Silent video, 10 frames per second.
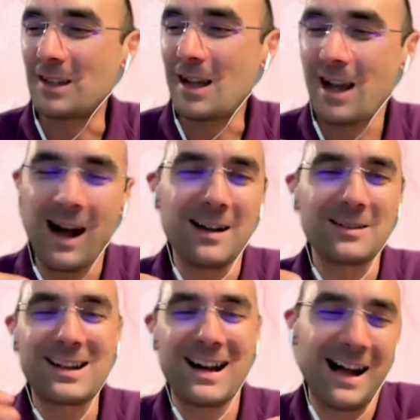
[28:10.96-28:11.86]

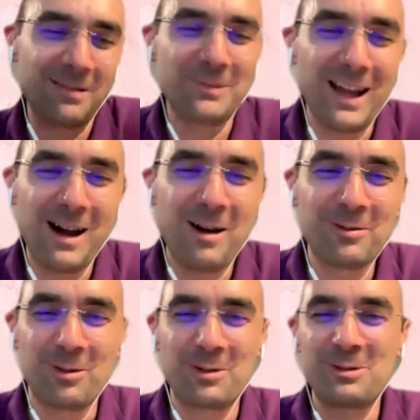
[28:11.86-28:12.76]
calm down,
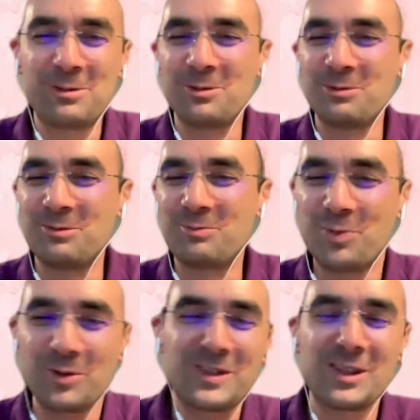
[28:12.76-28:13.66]
or to
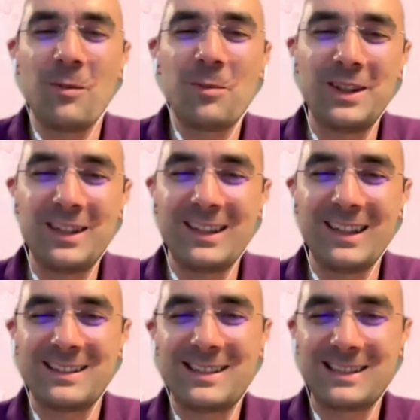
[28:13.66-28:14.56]
put something
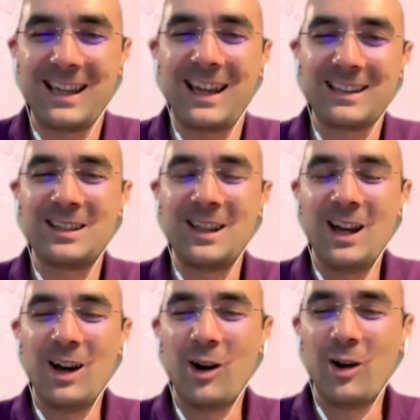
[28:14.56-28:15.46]
instead
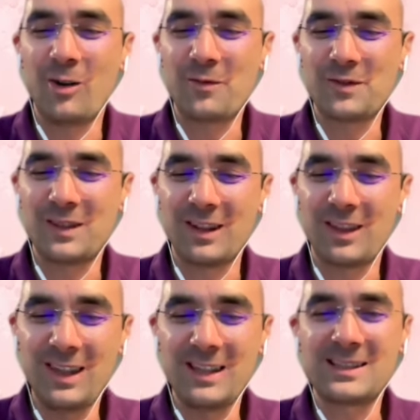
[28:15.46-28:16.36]
of the
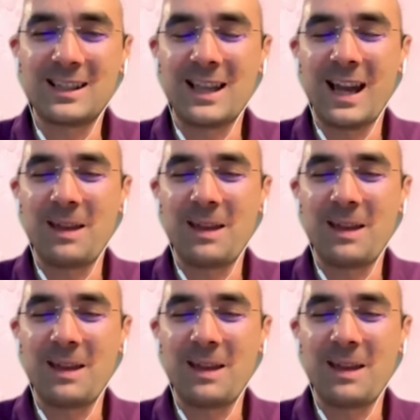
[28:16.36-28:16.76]
things that